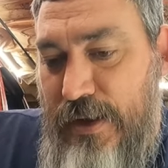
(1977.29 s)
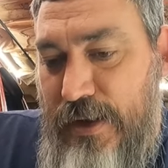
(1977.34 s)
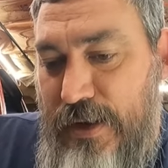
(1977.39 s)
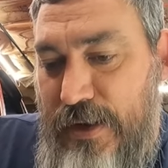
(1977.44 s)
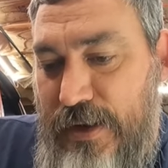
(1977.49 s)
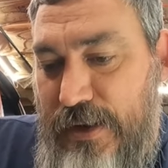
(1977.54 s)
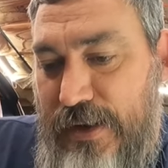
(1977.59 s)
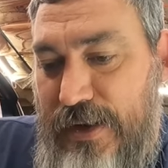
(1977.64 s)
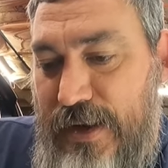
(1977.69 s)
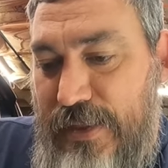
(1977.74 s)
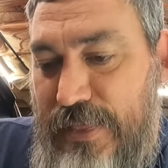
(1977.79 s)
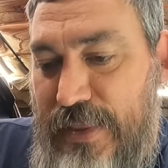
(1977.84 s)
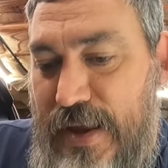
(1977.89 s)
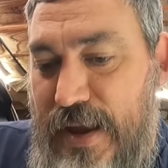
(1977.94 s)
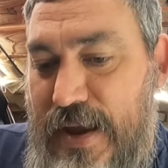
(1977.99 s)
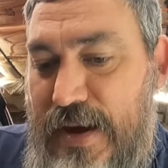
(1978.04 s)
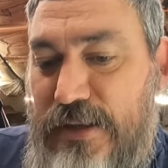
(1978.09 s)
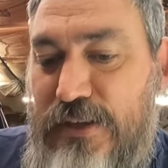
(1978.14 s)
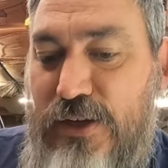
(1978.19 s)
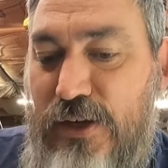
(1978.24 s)
Got
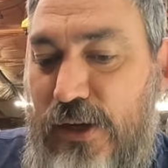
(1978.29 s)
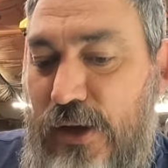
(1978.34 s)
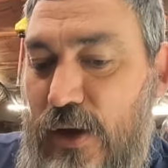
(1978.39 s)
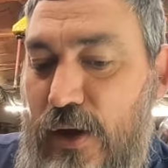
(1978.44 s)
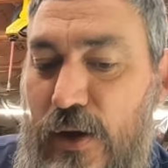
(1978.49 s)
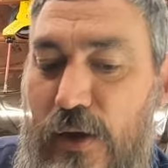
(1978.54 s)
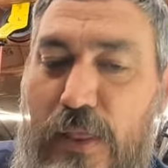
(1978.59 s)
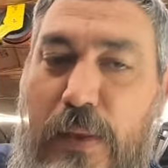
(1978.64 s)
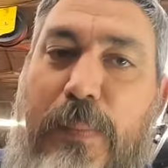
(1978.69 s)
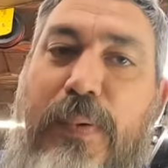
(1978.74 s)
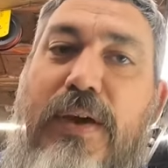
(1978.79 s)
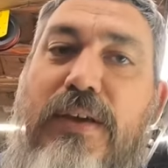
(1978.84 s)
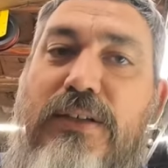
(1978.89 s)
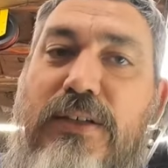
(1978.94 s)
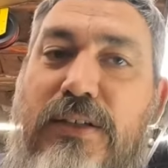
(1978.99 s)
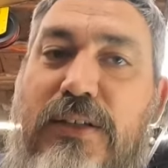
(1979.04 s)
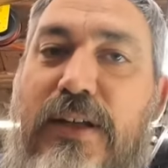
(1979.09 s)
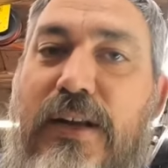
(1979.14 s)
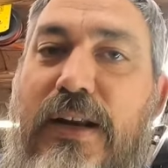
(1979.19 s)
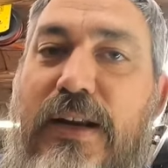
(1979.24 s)
that. I took all the
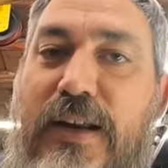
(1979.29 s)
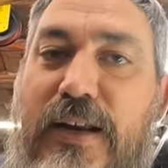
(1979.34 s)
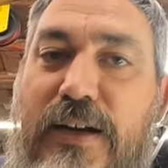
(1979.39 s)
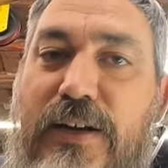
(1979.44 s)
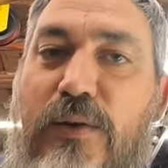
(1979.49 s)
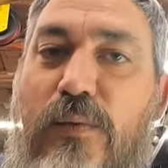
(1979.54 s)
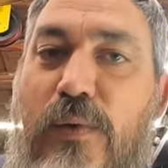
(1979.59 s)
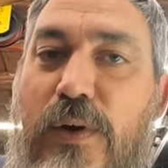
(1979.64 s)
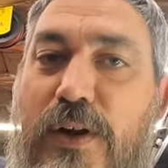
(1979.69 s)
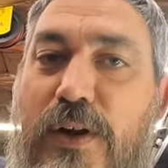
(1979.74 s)
pieces that I needed to